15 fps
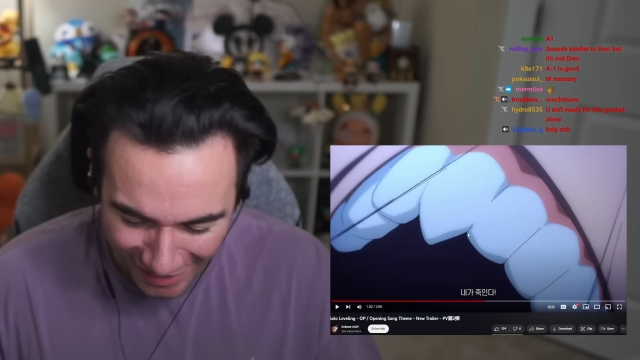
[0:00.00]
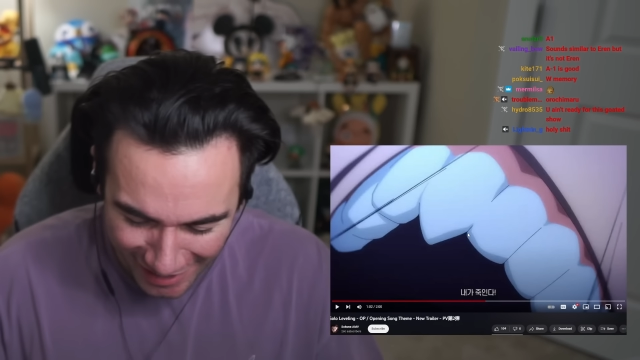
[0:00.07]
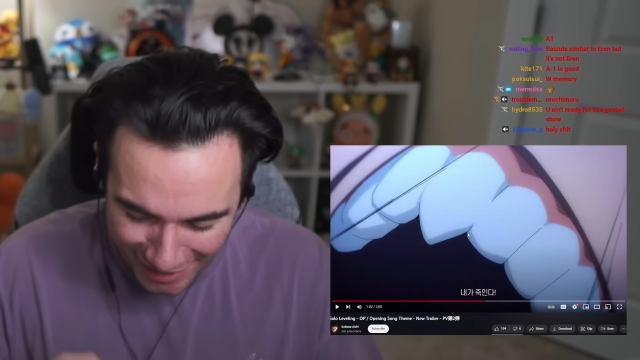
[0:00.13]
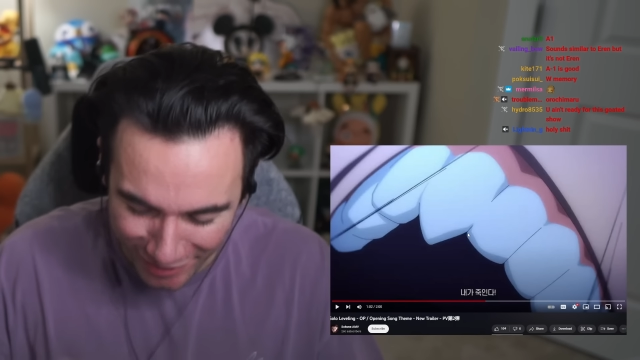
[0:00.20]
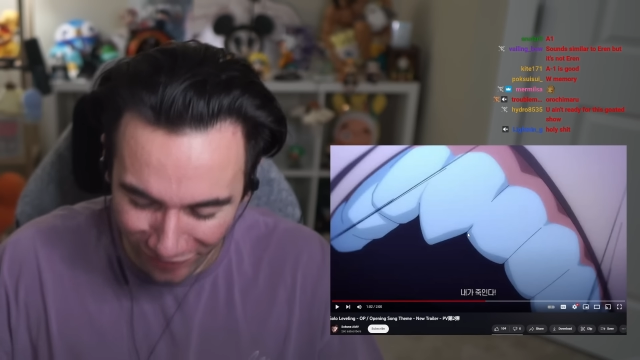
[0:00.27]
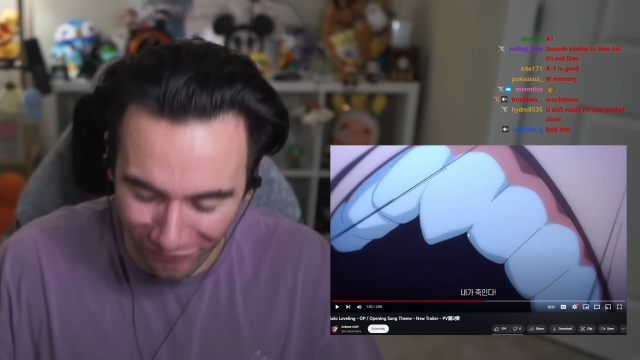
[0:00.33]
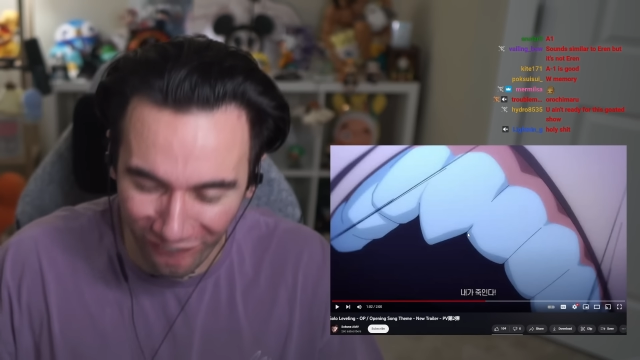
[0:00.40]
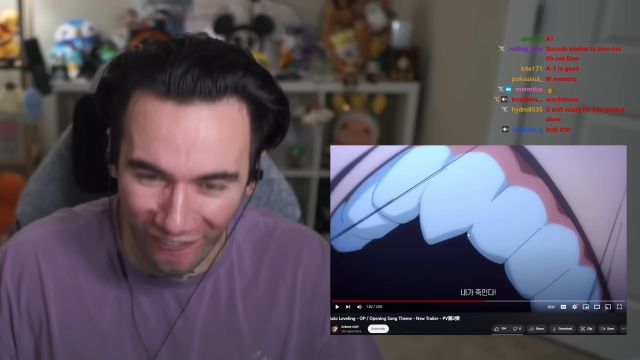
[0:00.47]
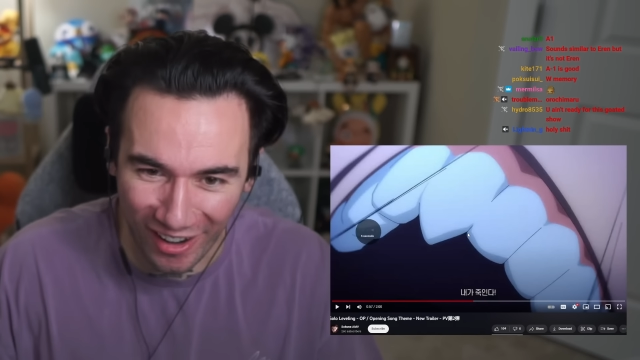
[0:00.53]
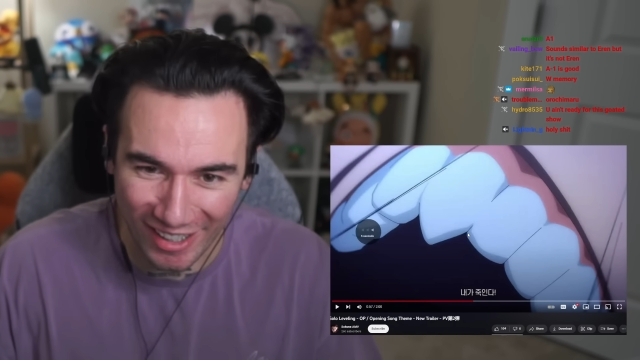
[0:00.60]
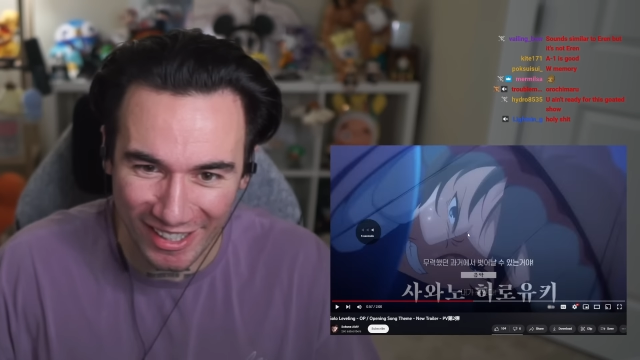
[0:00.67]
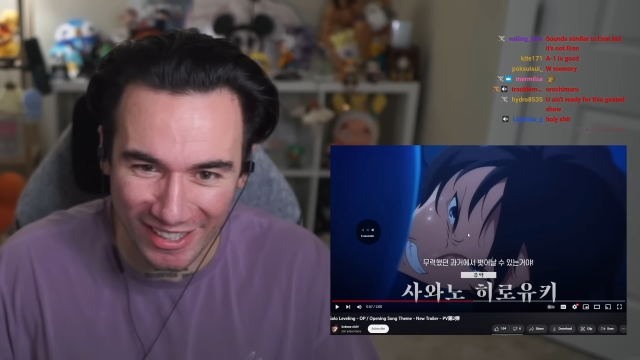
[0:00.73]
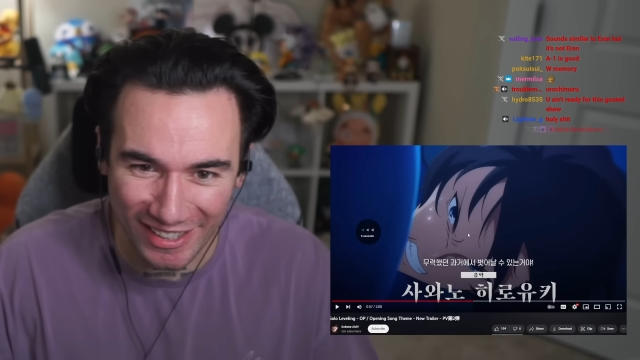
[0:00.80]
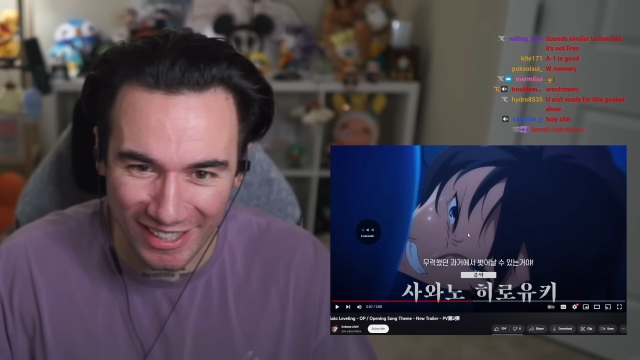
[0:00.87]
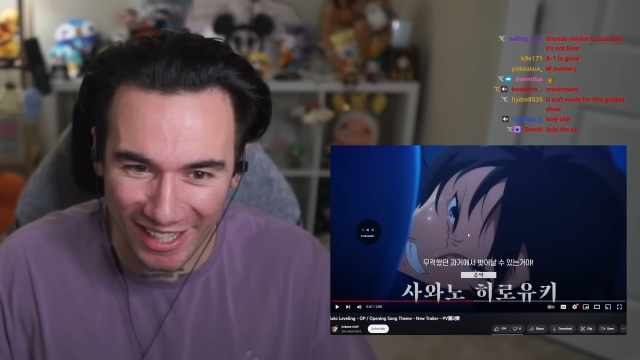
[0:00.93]
He's
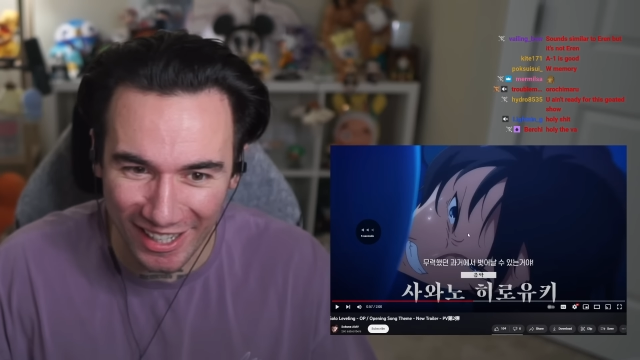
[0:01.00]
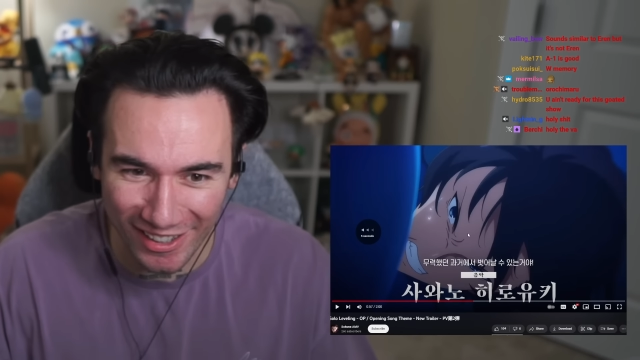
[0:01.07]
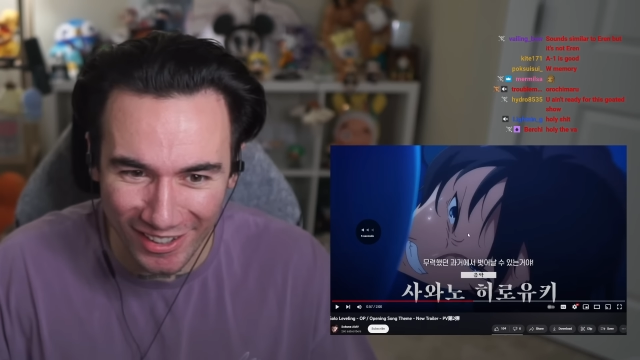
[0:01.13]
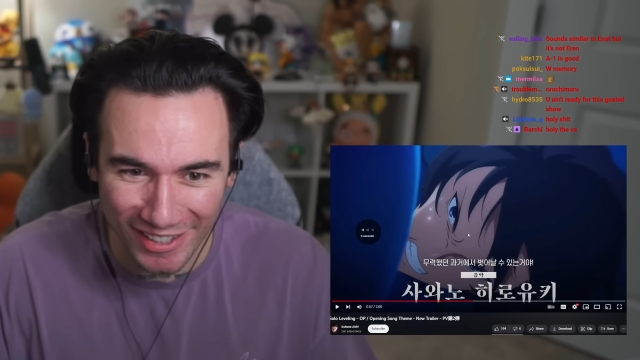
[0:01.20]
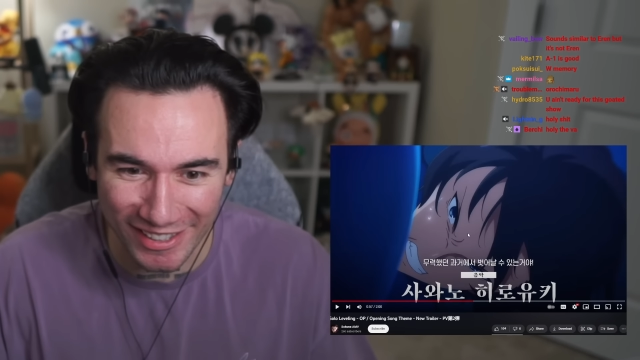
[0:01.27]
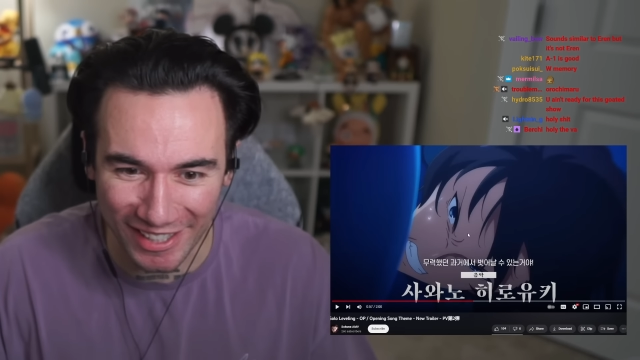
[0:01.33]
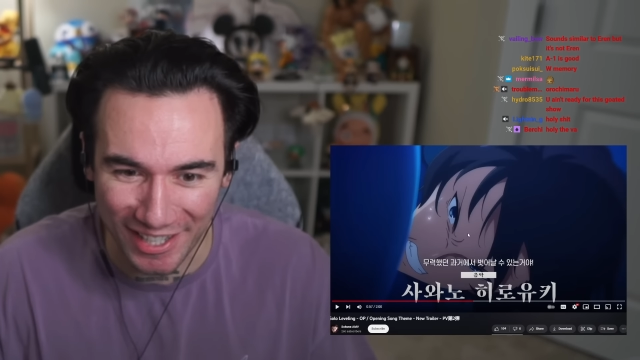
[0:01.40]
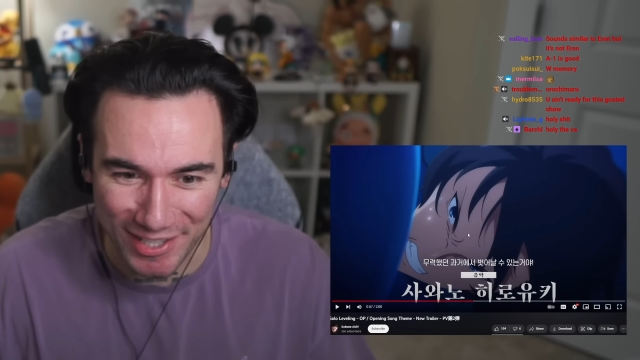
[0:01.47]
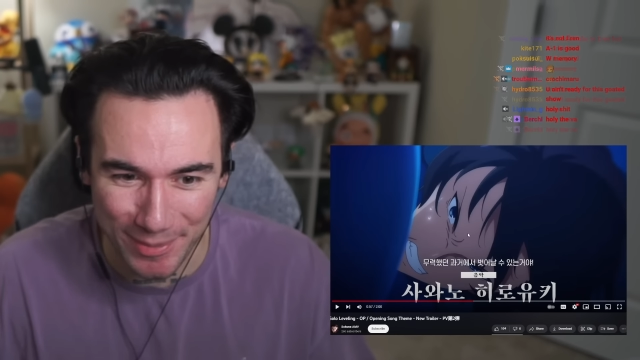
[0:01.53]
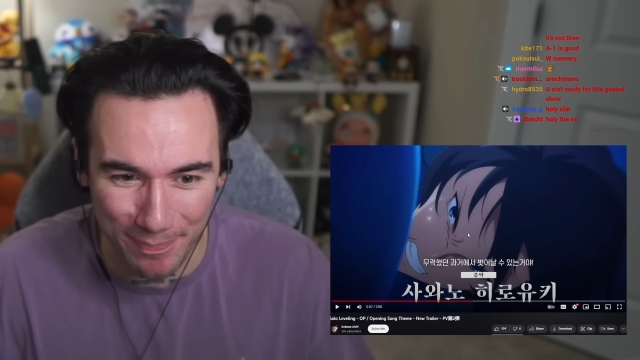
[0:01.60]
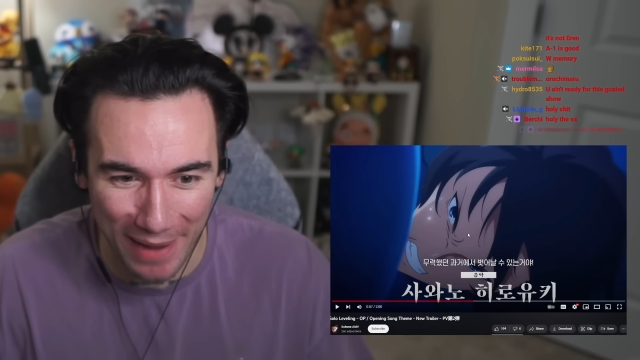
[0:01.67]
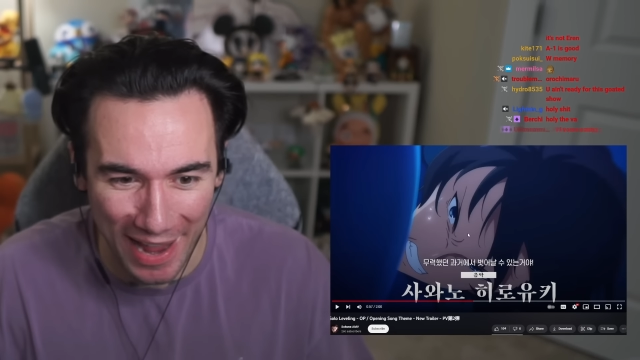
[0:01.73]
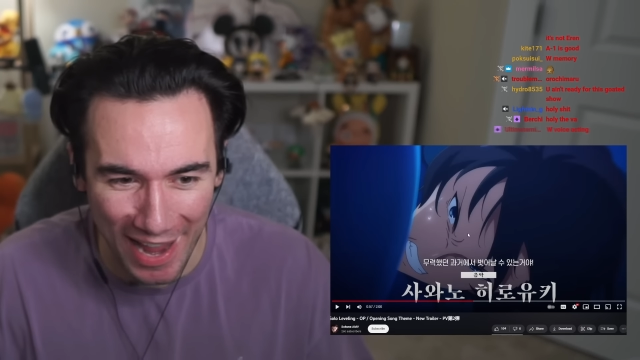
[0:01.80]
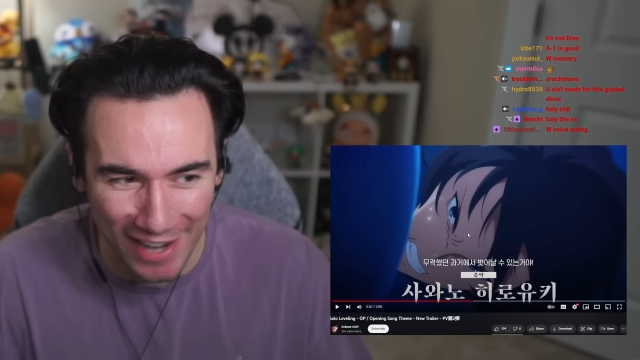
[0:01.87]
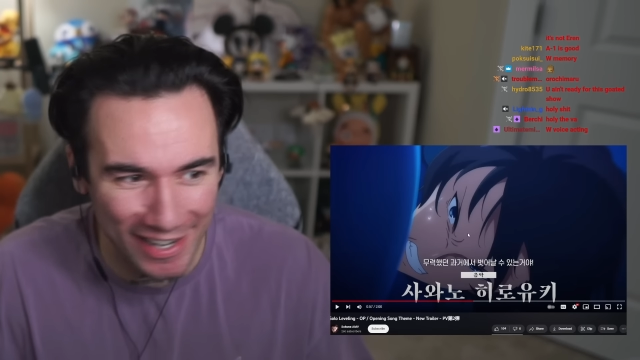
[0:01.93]
fucking killing this,
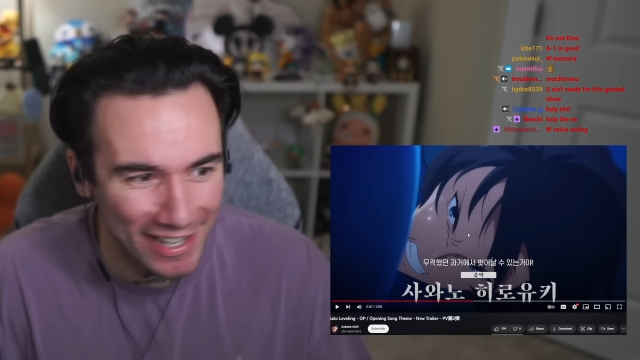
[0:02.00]
man.